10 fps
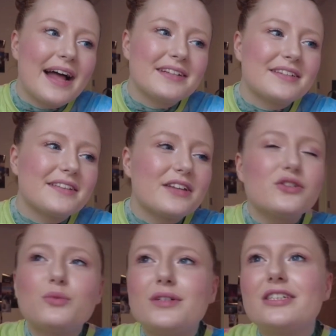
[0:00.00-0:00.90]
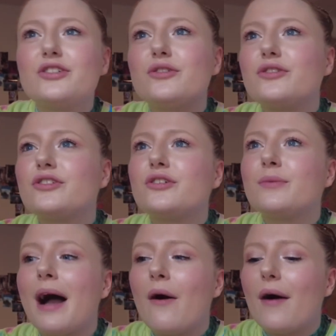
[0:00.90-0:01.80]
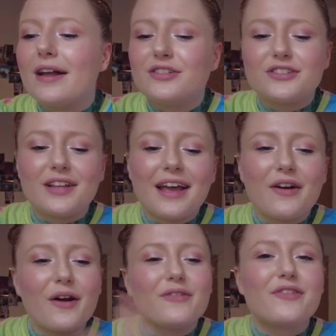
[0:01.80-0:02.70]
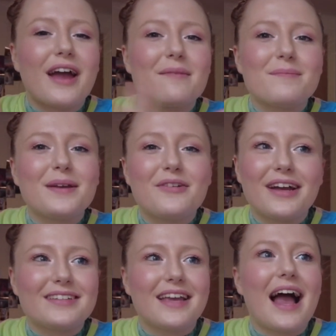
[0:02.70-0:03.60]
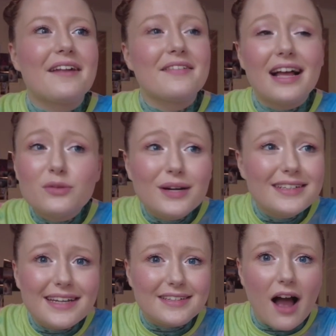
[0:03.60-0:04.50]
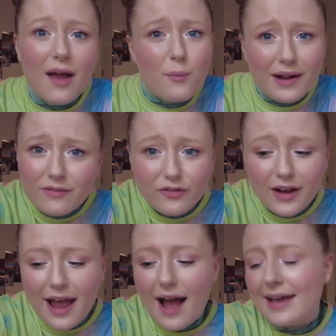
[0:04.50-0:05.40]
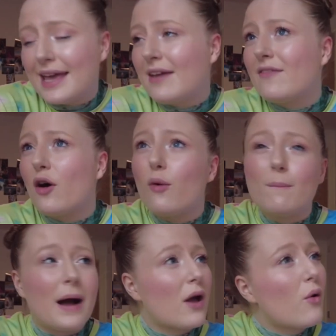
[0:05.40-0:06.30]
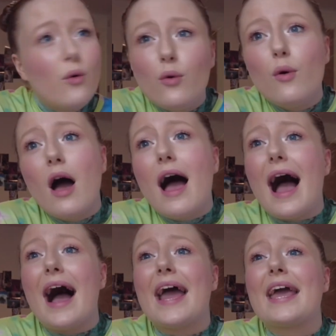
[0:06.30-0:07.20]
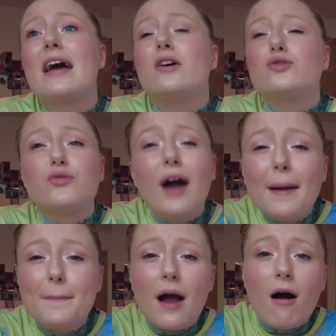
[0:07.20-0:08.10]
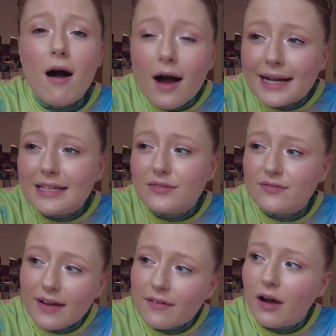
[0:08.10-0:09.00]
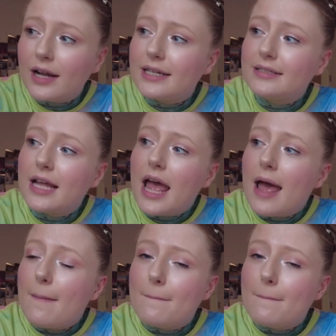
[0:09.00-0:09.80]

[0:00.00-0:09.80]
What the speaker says: And they just wanted you to do well and just like go for it, be crazy. And that's what I did. I went for it. I gave it my all. I tried my hardest, very hardest.